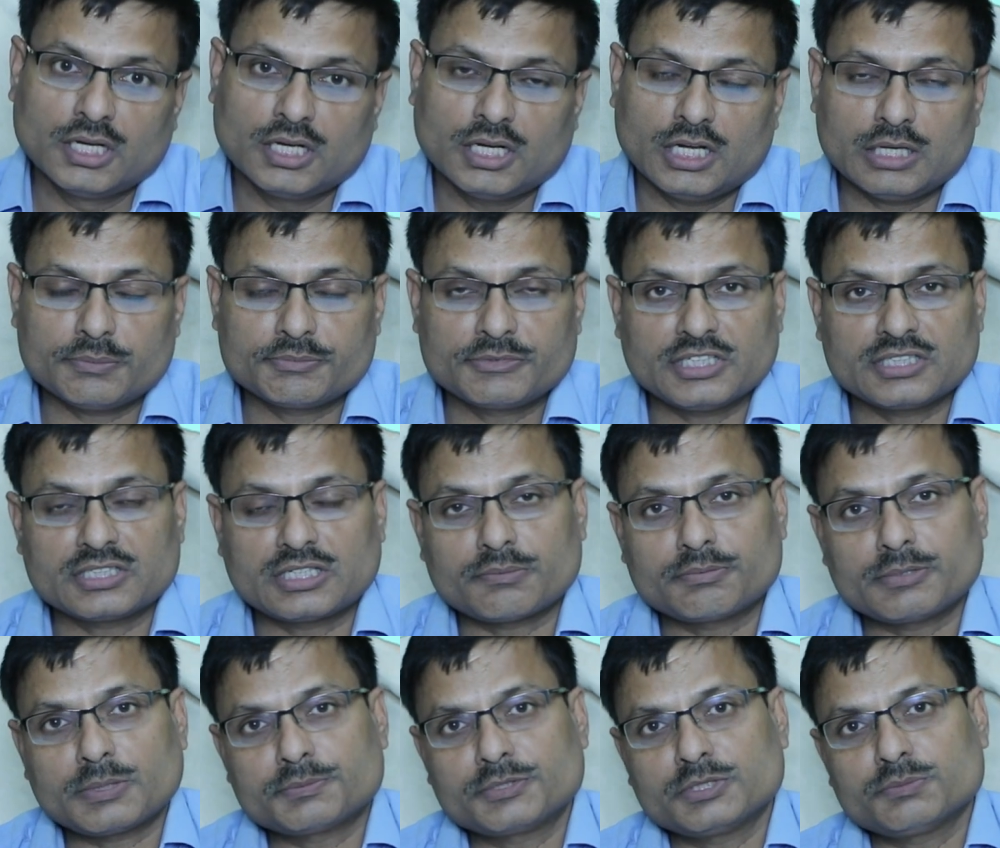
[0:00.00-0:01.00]
if they
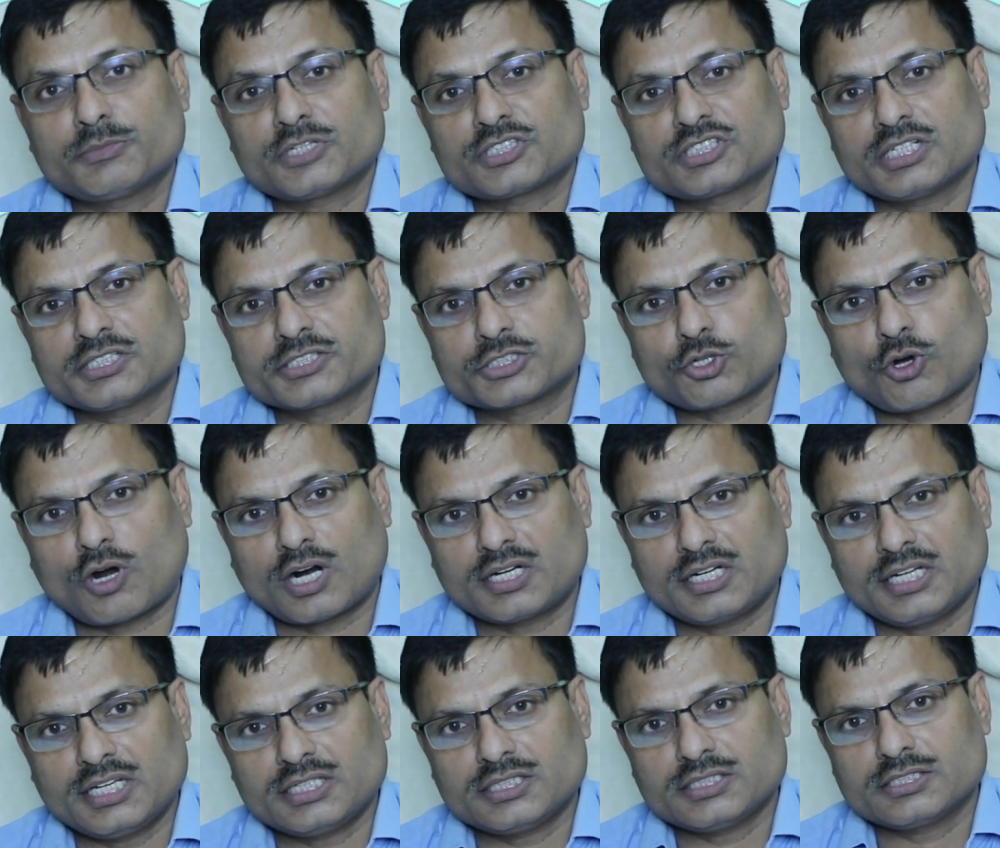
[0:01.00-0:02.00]
develop the muscle
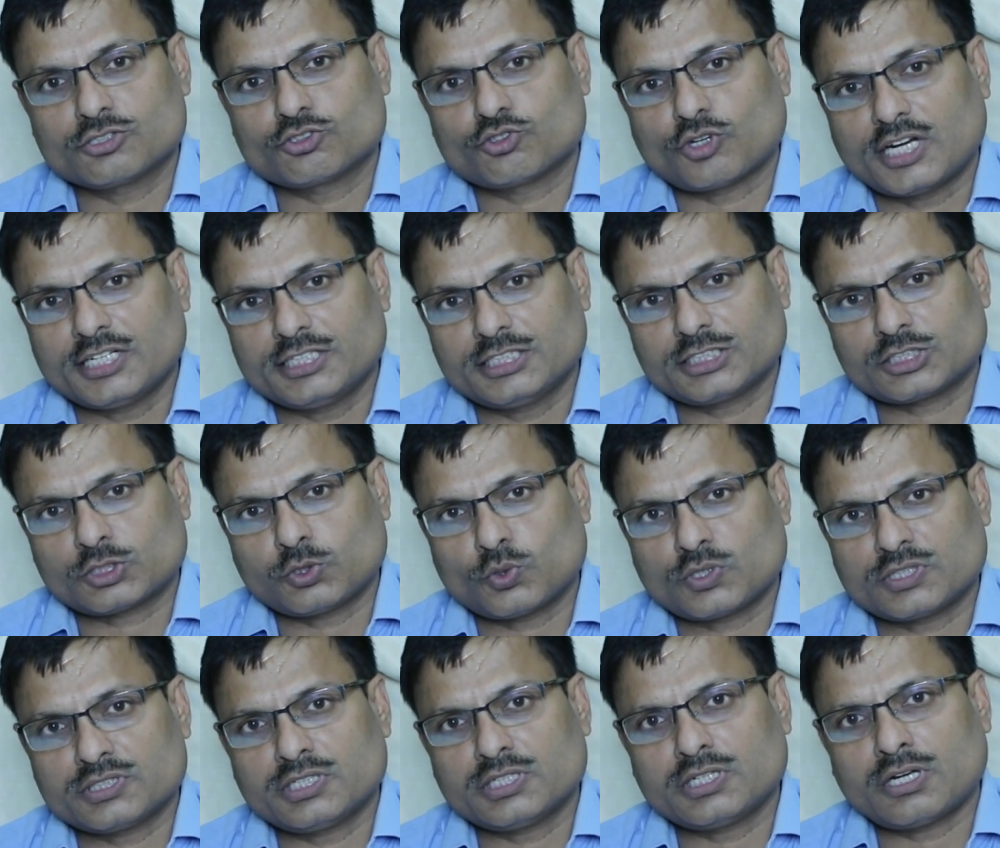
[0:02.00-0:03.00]
shortening, joint
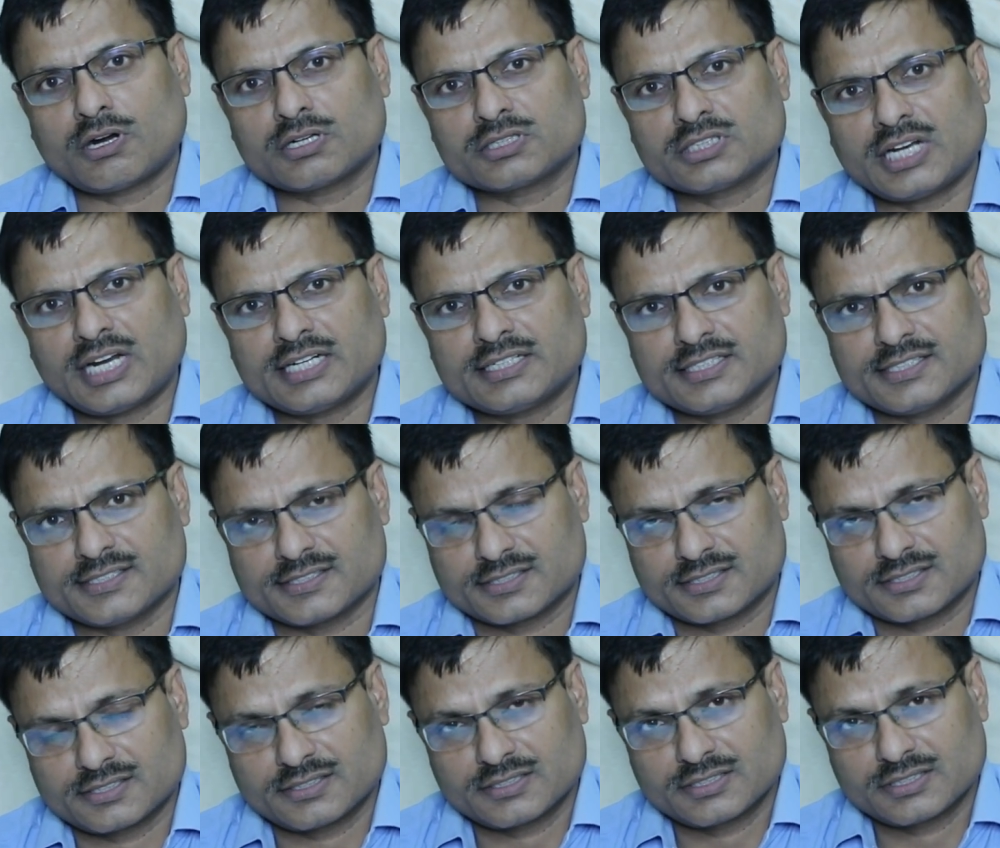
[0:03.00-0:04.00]
dislocation and
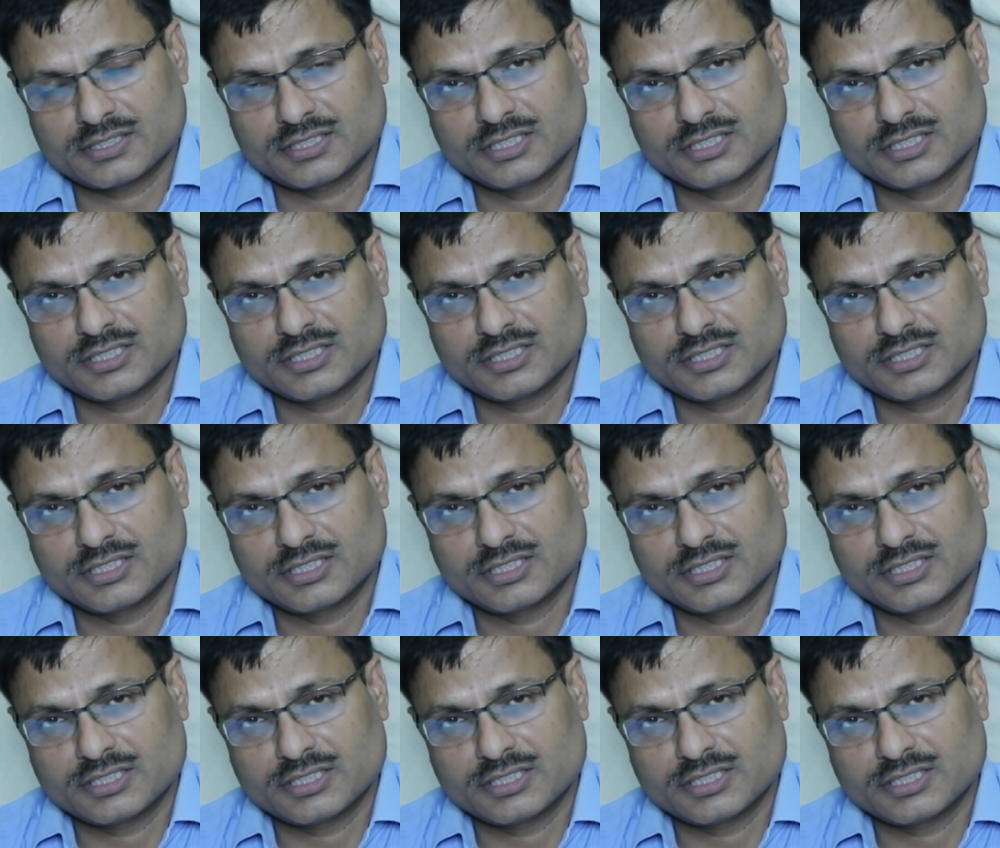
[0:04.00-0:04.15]
arthritis.